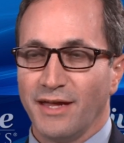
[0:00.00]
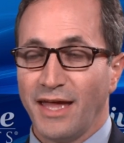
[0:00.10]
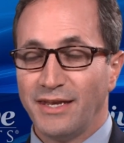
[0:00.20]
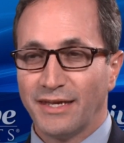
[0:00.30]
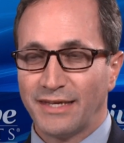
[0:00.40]

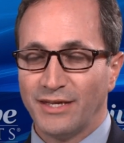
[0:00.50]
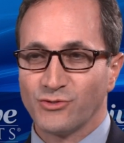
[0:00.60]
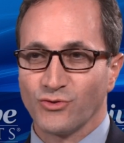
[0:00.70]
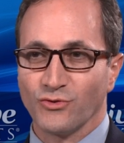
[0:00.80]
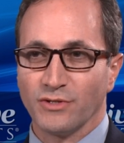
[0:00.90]
Head and neck
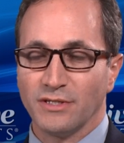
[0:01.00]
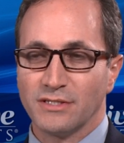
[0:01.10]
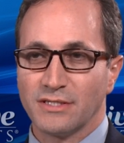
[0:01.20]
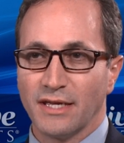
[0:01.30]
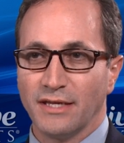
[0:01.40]
cancer
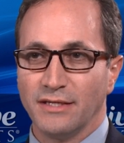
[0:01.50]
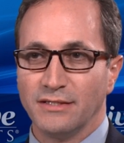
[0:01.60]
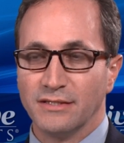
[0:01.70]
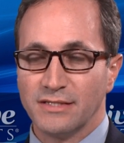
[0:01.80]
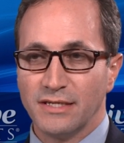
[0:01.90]
is a
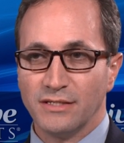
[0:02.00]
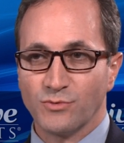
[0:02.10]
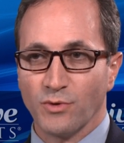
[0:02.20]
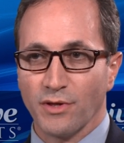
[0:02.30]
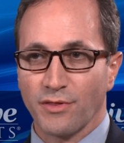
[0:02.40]

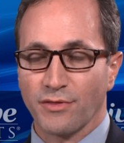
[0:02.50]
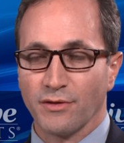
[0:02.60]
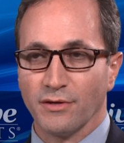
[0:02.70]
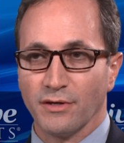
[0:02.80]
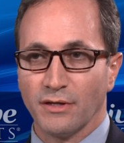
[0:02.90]
disease with
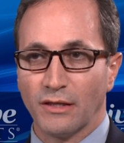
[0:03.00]
uh,